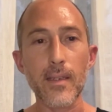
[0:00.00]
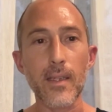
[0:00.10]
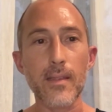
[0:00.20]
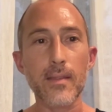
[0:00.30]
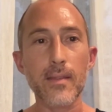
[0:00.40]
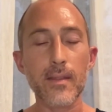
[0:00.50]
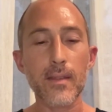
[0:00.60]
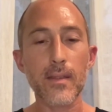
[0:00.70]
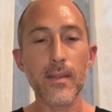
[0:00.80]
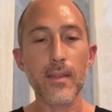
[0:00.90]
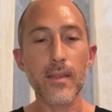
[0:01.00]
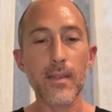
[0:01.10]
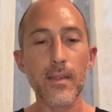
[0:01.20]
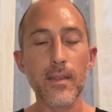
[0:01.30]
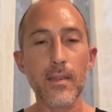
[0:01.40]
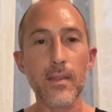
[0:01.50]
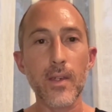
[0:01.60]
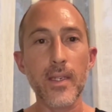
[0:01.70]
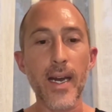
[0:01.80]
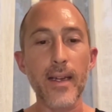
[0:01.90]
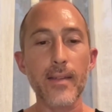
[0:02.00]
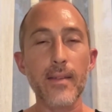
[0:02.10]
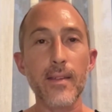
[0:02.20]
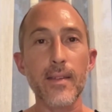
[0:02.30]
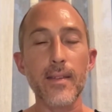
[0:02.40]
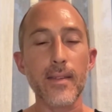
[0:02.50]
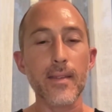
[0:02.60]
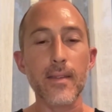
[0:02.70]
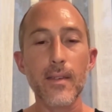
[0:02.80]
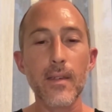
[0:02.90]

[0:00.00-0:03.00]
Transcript: It's no doubt the